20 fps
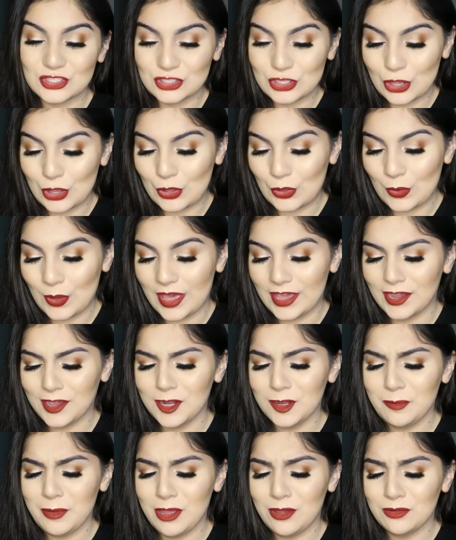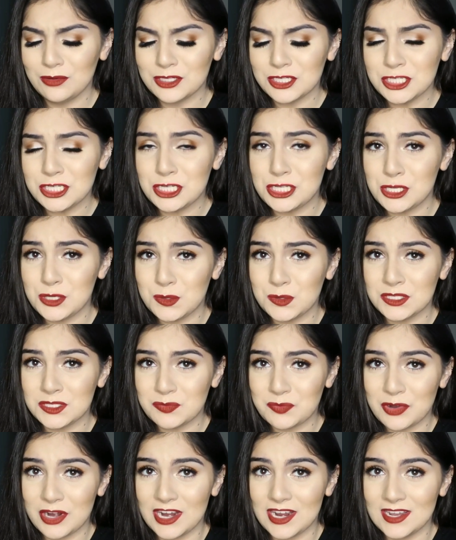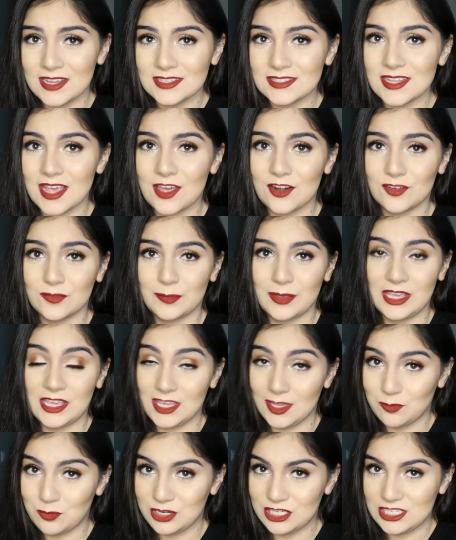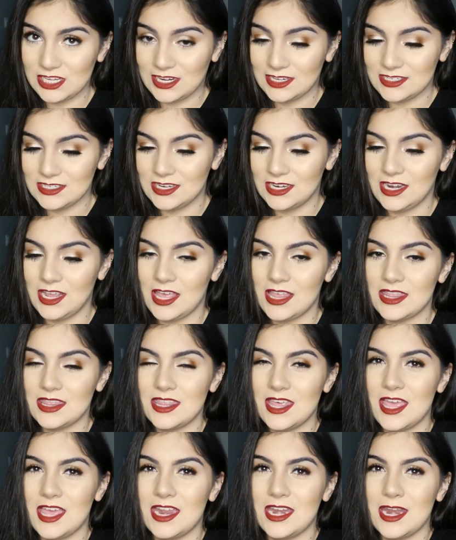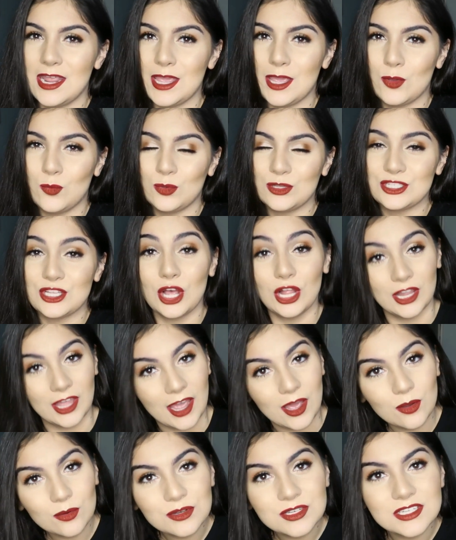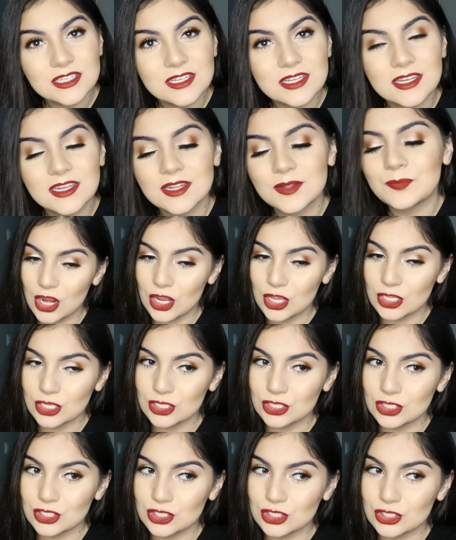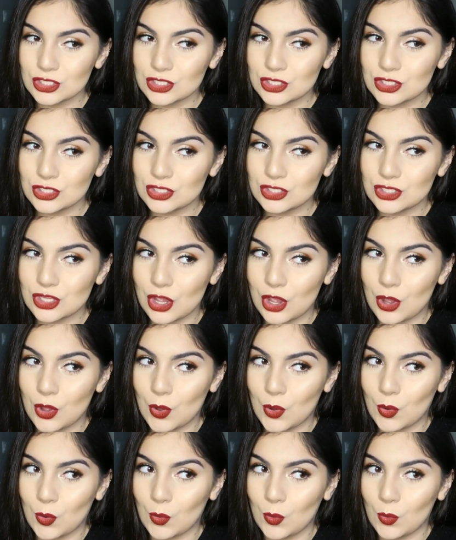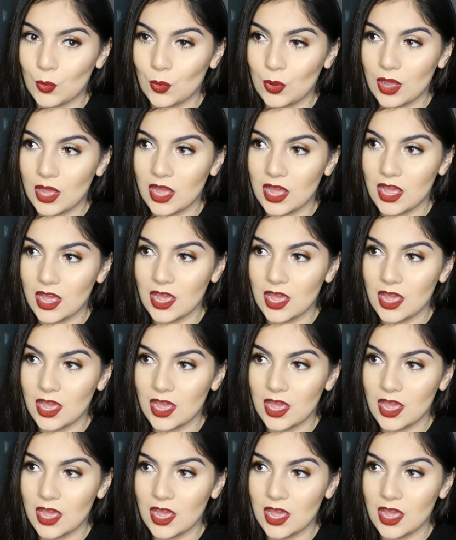so I got about 2 sprays out of my heat protectant and then it was all out. So